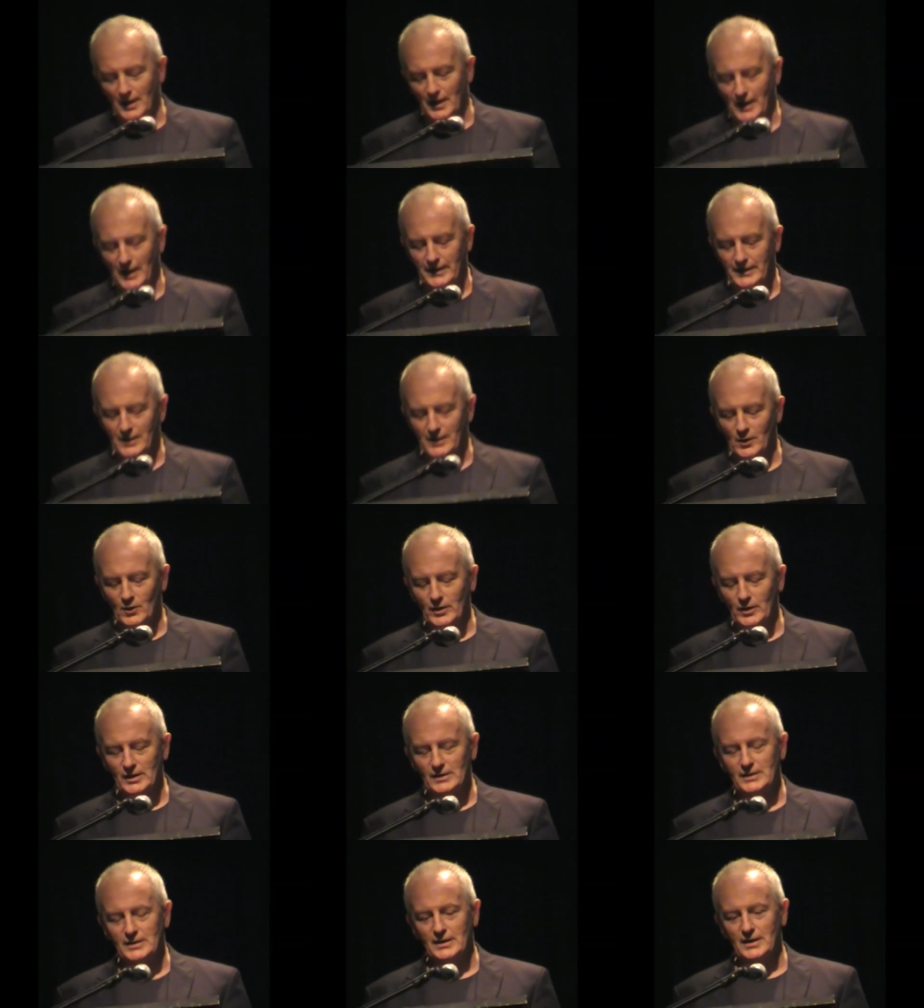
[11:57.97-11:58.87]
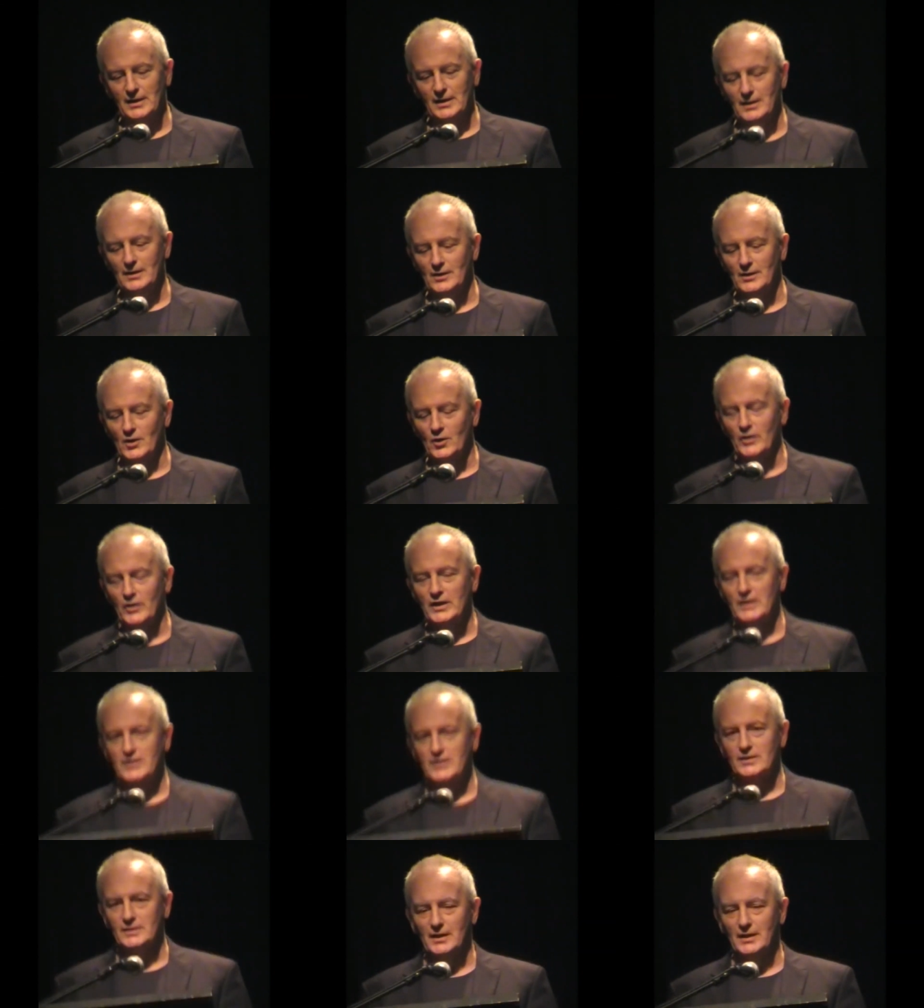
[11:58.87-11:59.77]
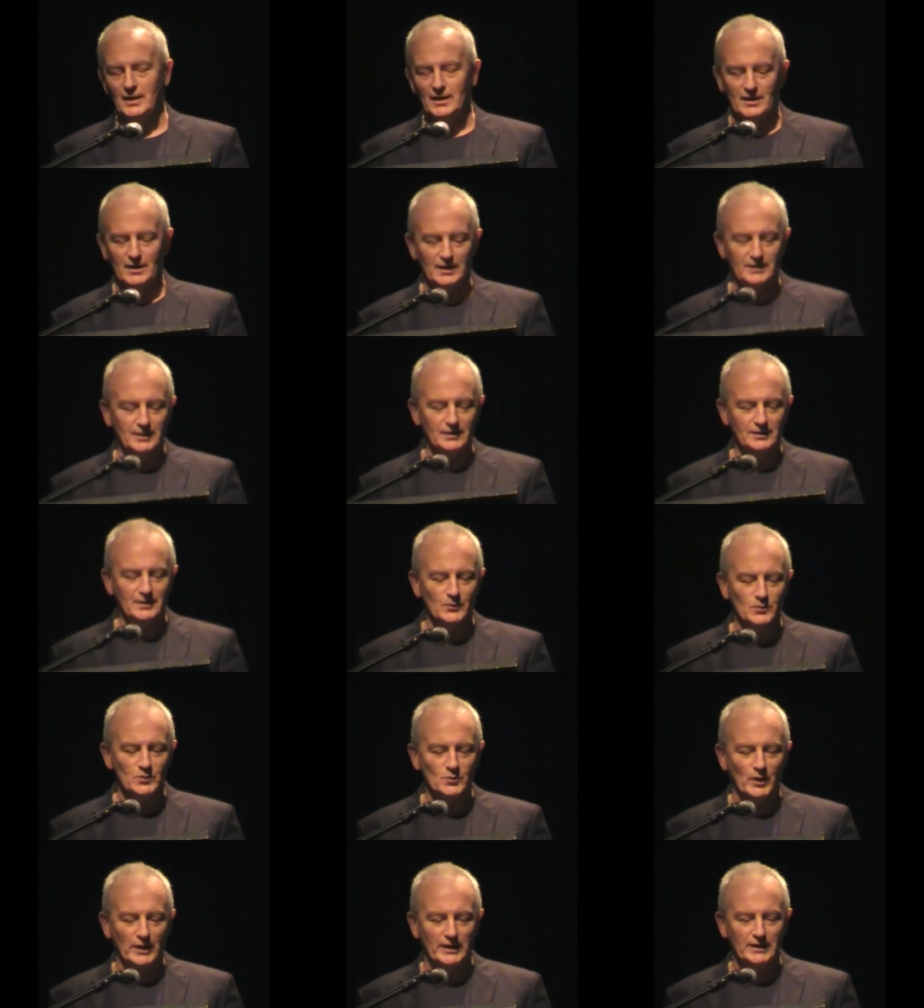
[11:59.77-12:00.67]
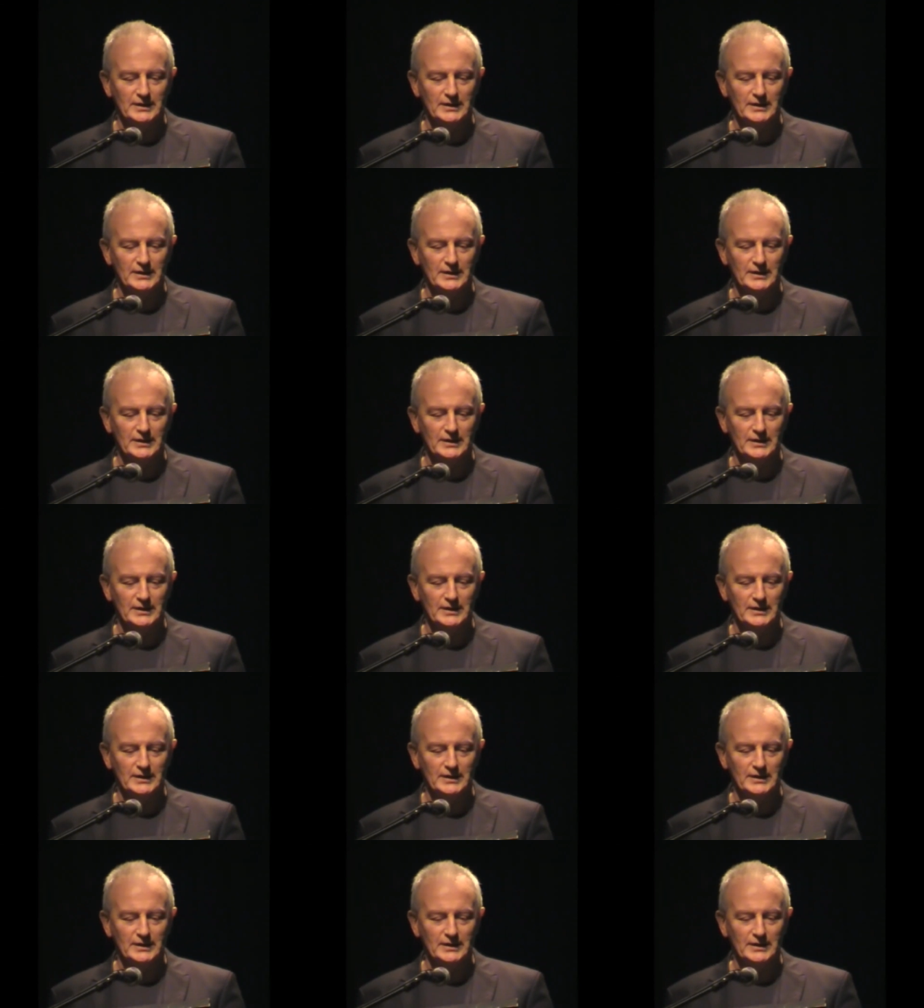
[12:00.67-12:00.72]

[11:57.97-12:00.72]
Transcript: And looking at it there, I think that one